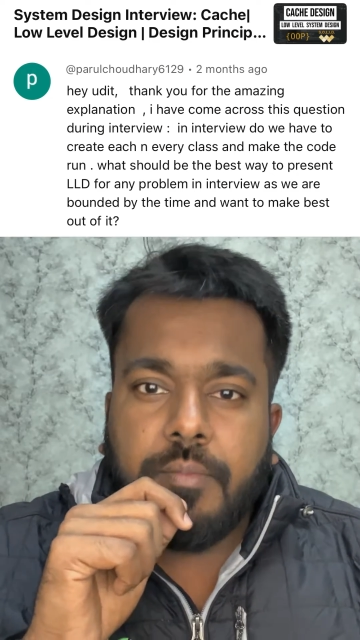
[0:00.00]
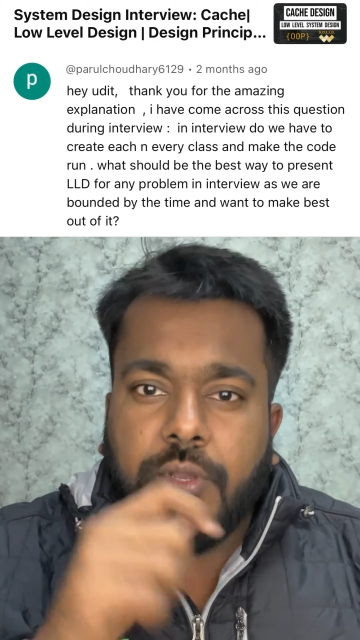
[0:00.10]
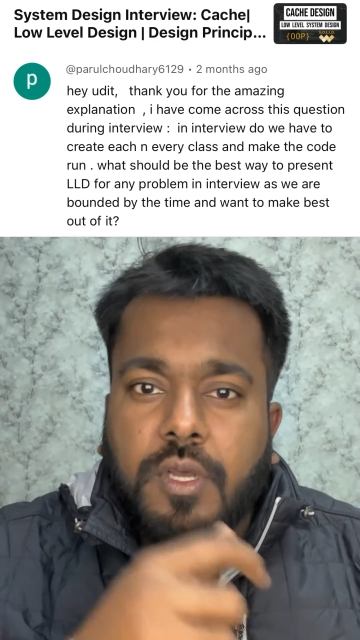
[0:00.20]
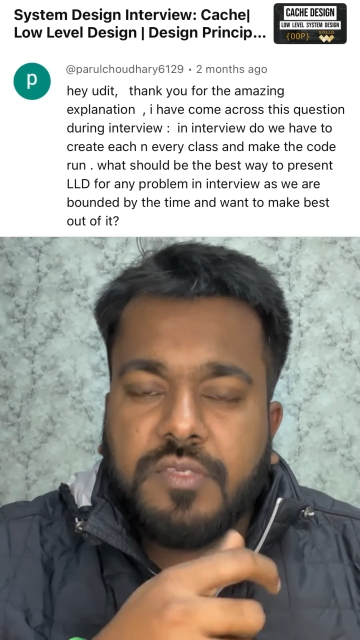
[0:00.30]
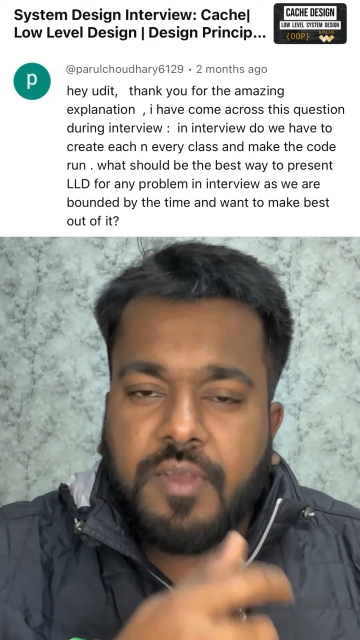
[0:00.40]

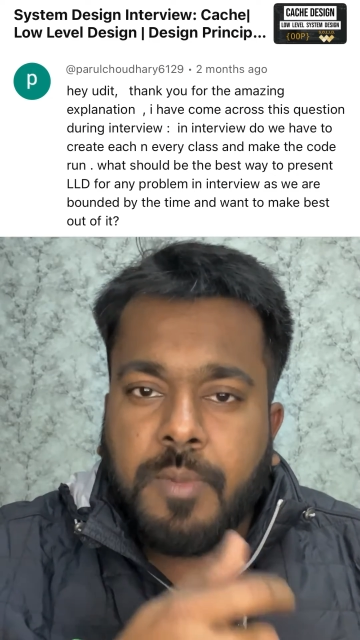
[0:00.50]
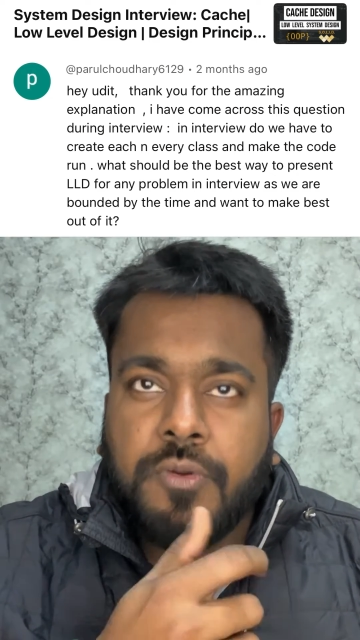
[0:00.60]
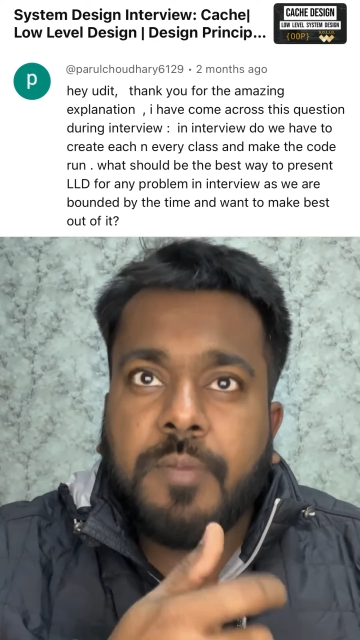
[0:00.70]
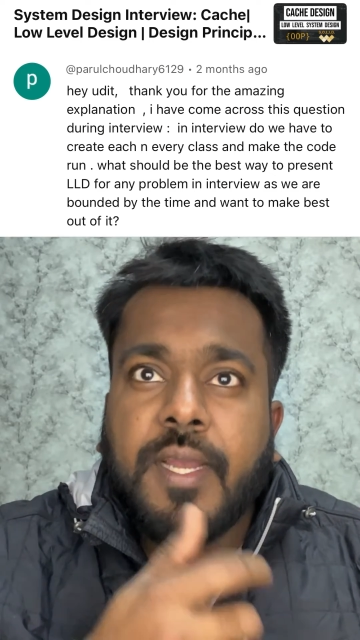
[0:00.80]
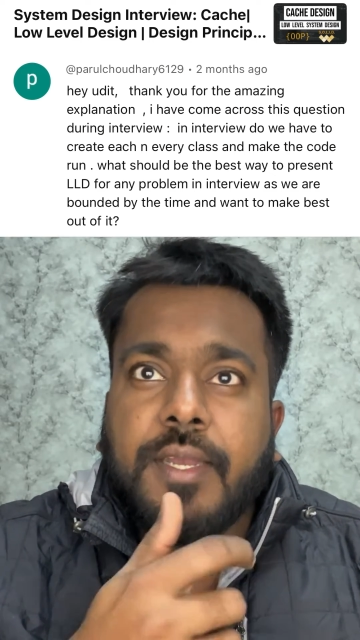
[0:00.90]
Because we are
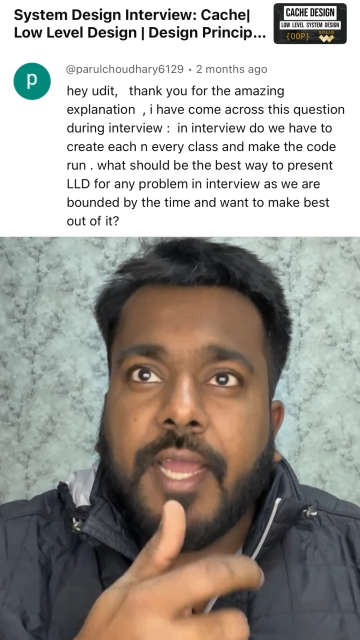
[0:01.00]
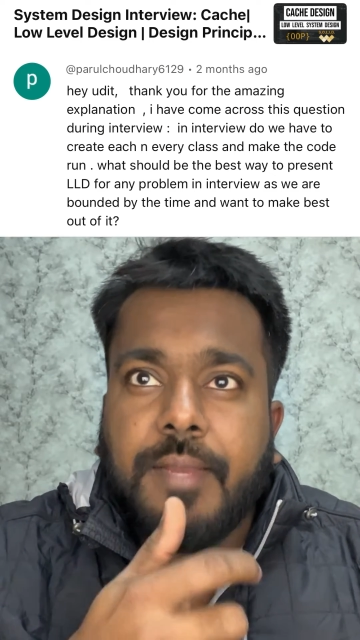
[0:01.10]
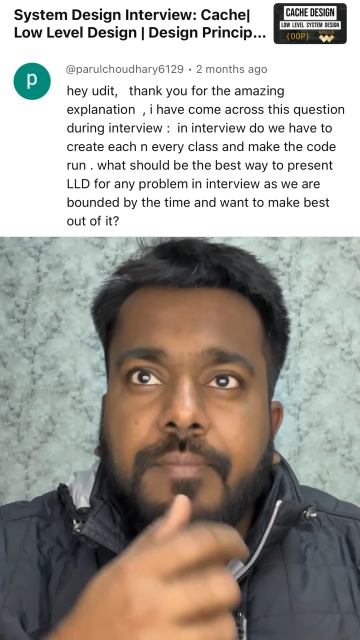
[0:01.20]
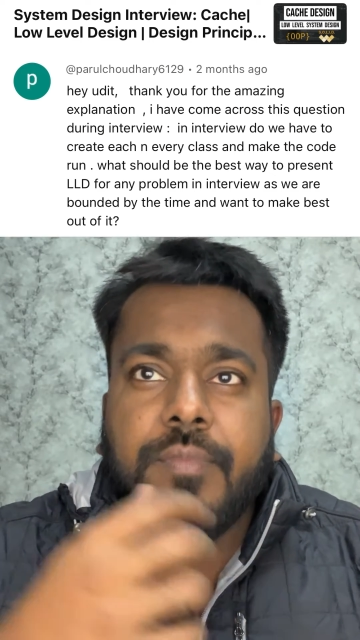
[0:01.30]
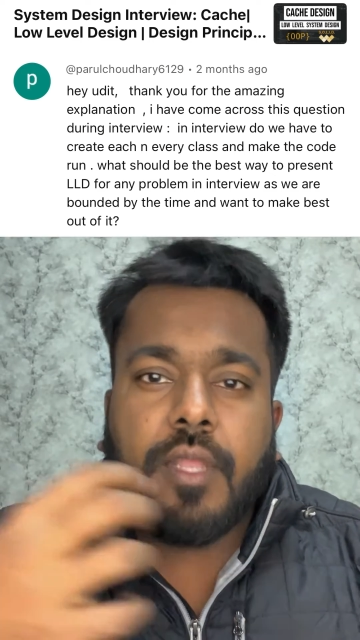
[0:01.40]
bounded by
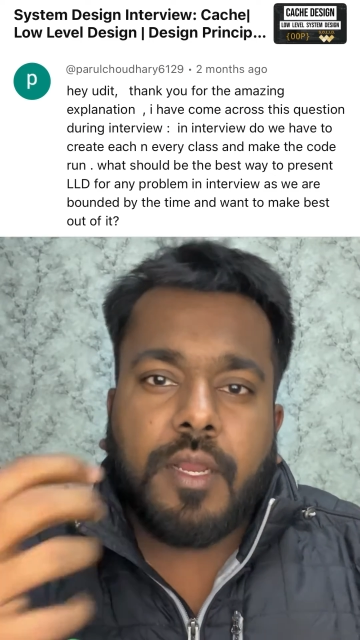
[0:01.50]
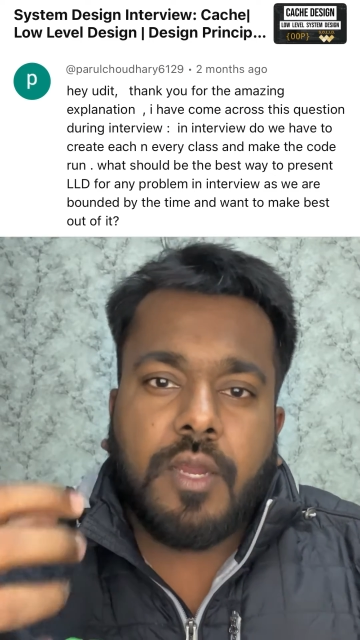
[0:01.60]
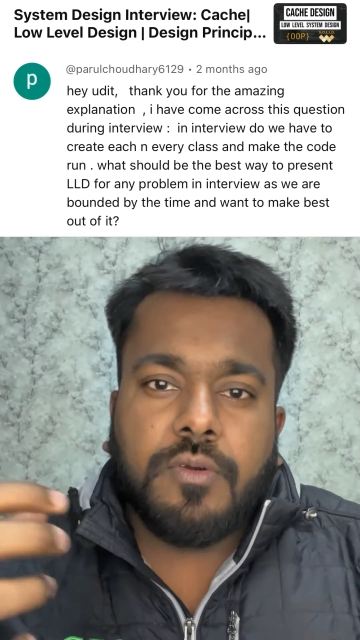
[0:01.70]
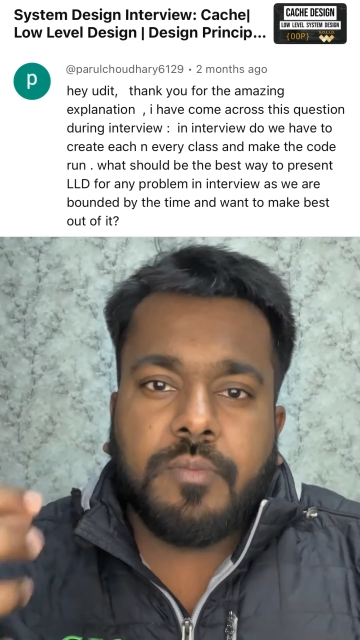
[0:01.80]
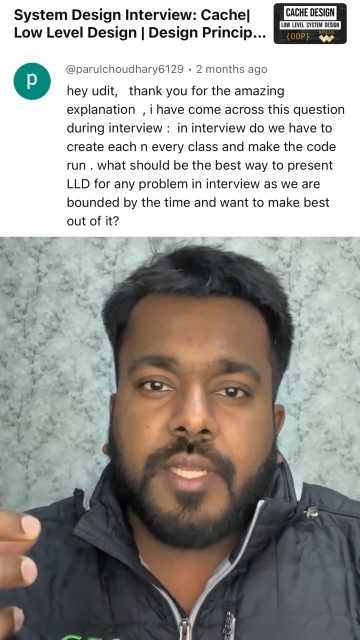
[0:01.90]
time and
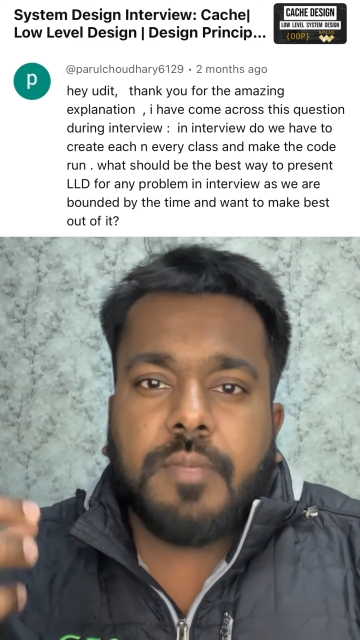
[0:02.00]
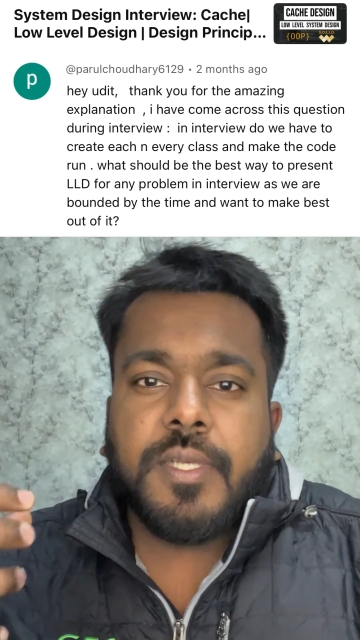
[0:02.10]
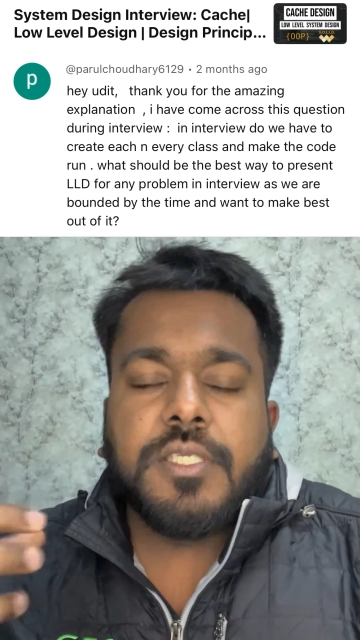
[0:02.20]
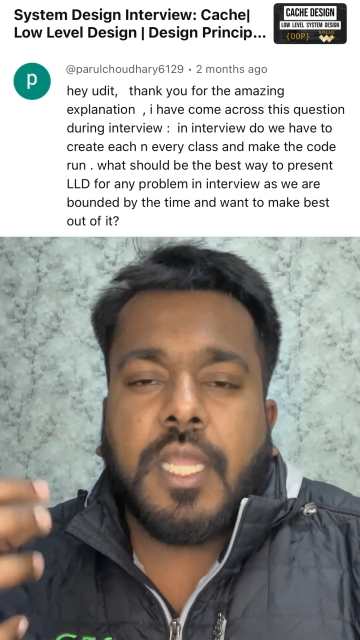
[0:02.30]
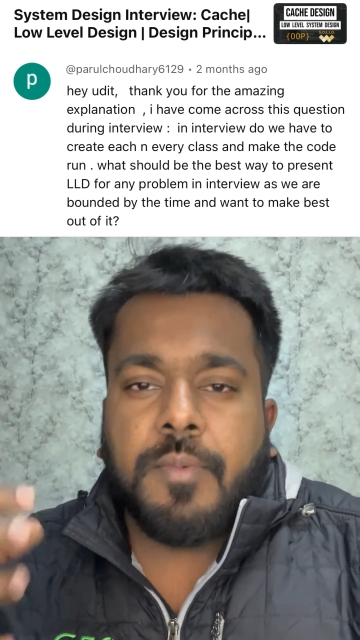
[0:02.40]
how to make the
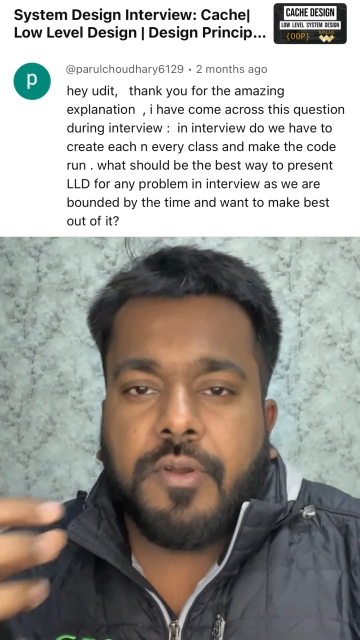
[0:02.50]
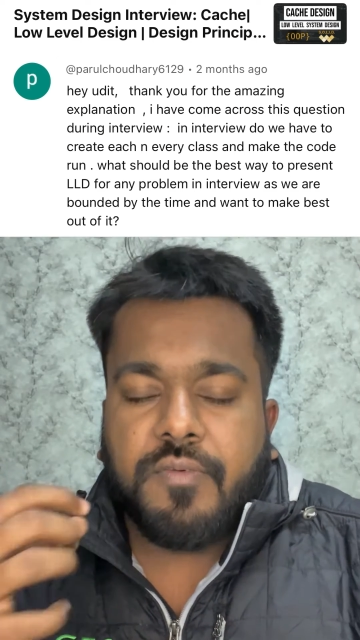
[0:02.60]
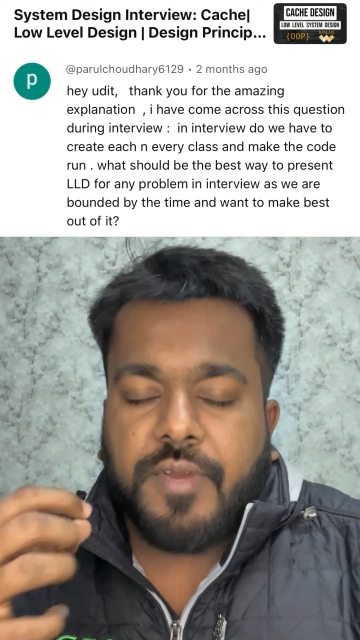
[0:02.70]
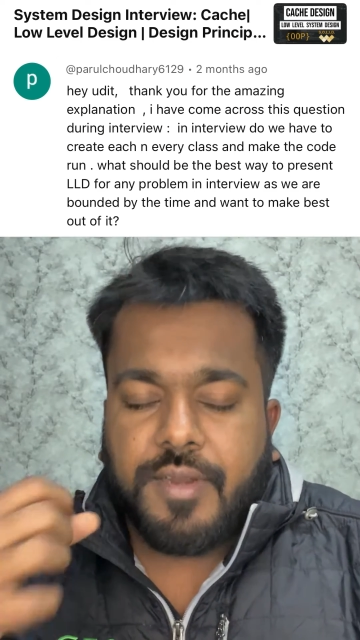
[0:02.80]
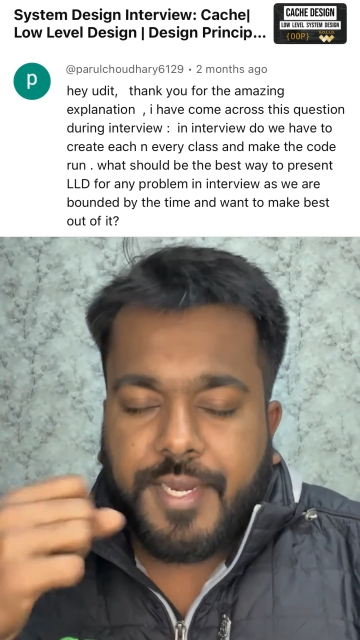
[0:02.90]
best time out
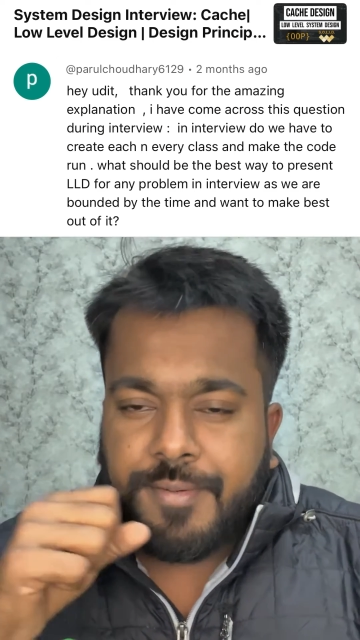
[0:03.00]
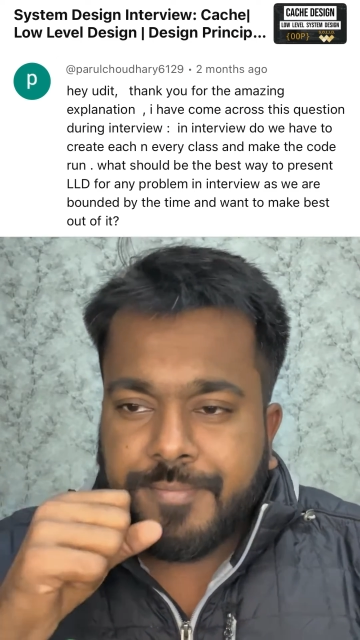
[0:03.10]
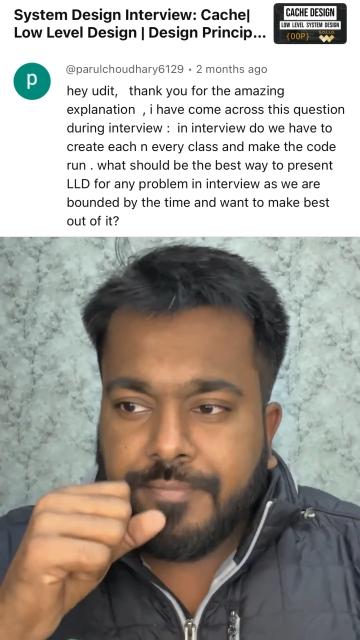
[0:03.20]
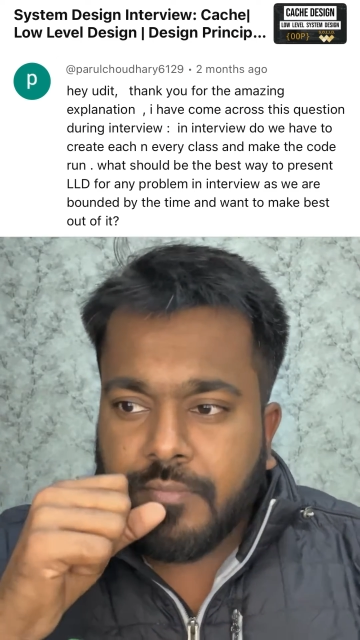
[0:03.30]
of it, right?